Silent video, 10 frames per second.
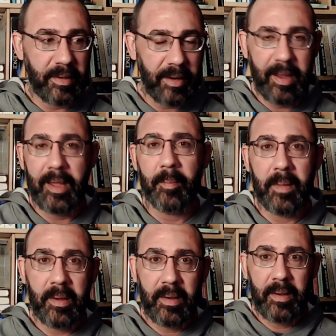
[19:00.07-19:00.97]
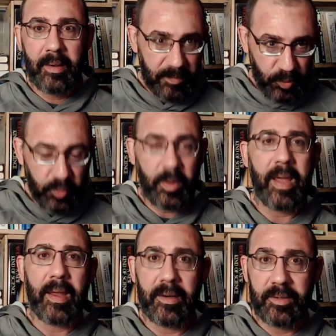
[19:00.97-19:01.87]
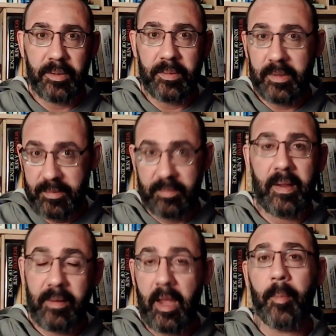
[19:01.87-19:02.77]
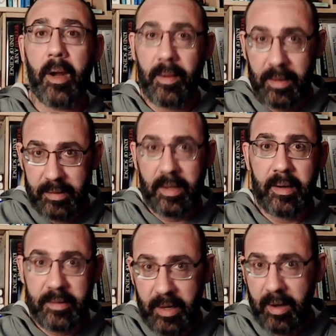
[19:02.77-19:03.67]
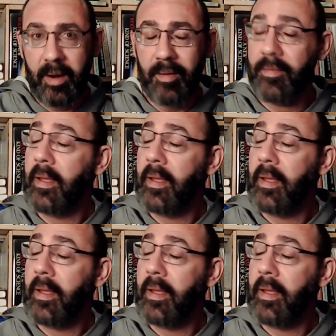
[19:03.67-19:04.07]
I am trying to just hammer out and get done and take care of.